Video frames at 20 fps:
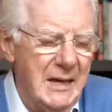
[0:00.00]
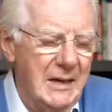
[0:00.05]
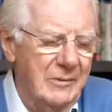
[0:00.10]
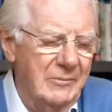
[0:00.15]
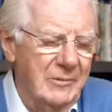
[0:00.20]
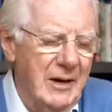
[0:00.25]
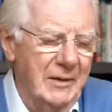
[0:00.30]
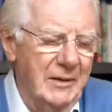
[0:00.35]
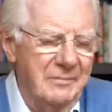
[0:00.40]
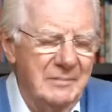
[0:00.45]

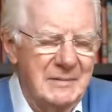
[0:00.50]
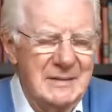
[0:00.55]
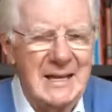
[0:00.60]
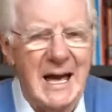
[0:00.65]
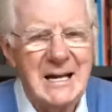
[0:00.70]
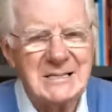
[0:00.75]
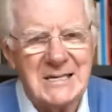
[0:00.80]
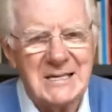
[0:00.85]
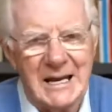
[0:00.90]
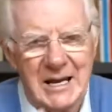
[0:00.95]
Well,
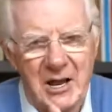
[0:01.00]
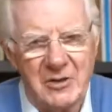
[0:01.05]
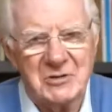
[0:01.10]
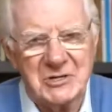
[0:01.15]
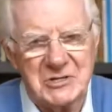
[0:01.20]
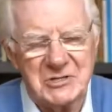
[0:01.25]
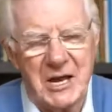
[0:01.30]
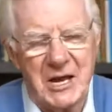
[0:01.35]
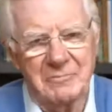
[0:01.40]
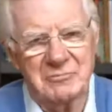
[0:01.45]
that's another
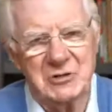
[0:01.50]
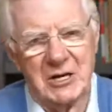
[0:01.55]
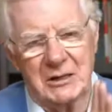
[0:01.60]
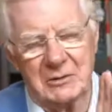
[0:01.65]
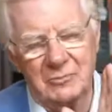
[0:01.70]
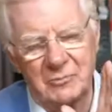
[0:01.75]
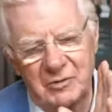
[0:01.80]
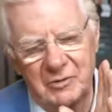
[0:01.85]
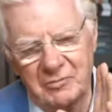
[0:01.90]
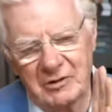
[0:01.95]
subject,
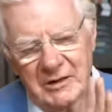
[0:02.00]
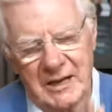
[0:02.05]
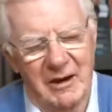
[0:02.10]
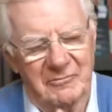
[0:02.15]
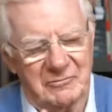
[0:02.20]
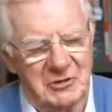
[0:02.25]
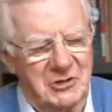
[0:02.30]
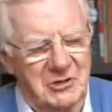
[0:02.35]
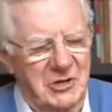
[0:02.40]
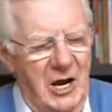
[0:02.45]
and we would
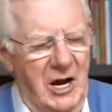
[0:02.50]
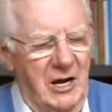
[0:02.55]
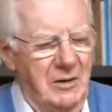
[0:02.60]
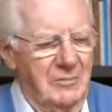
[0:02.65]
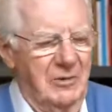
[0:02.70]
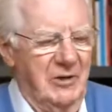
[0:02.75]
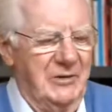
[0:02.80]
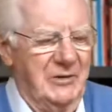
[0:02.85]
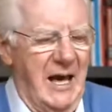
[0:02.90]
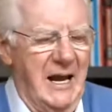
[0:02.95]
have to talk
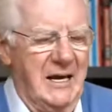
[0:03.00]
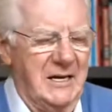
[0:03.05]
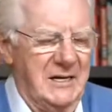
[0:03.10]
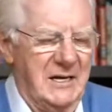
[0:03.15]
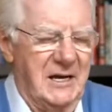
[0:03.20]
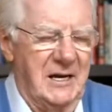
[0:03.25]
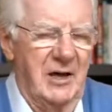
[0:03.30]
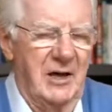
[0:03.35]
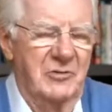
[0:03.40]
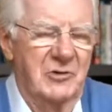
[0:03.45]
about that at
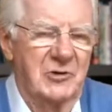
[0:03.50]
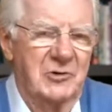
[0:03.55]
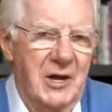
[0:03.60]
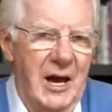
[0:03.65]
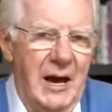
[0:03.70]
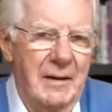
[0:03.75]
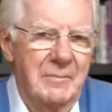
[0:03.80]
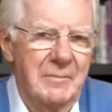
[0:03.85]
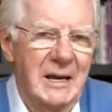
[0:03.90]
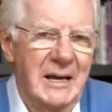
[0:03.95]
another
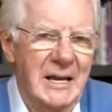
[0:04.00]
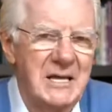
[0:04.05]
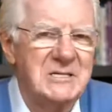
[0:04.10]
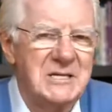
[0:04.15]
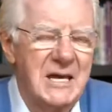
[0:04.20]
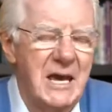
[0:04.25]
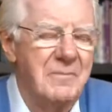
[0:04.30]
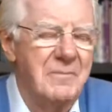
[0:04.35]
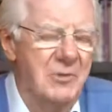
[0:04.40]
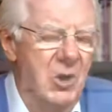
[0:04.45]
time, but let's keep